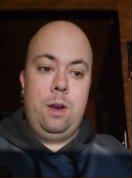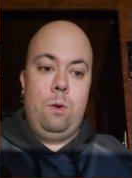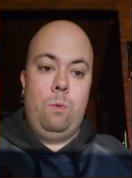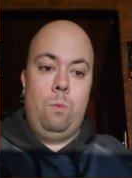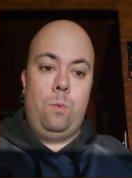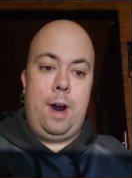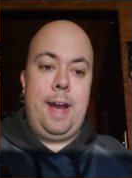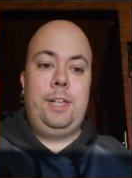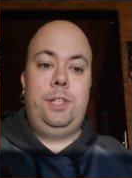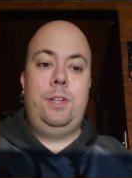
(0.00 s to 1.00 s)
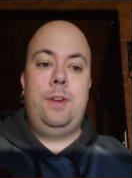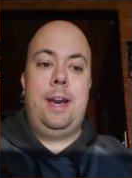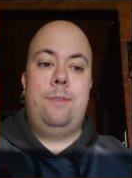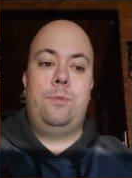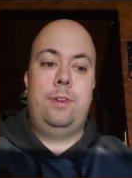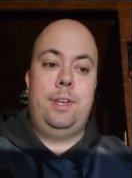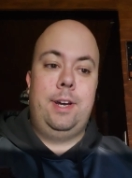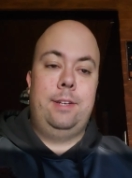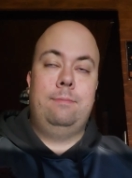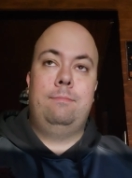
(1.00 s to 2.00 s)
why should you have one
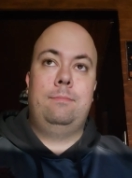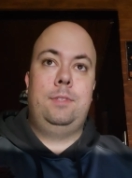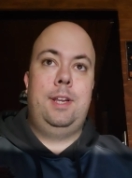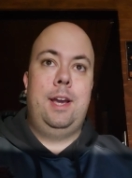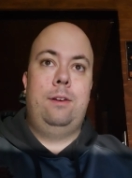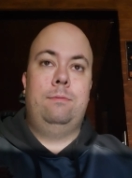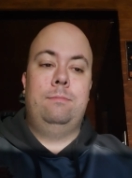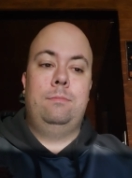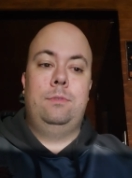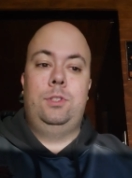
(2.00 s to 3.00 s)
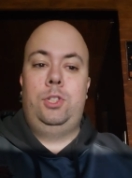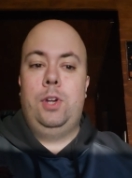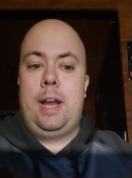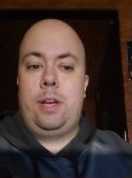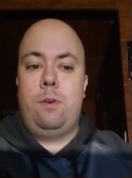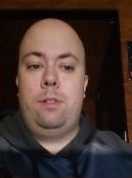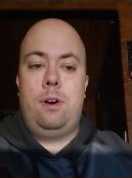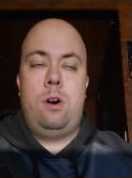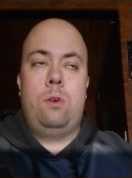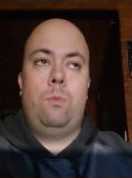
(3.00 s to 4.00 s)
done? Should I go
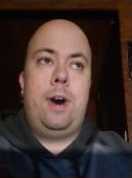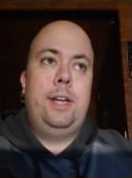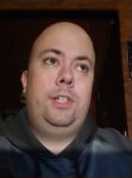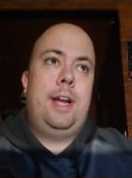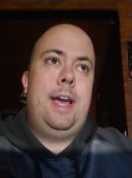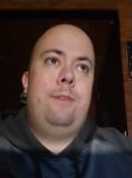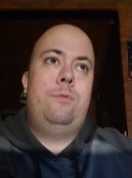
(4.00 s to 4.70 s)
along? Why should I have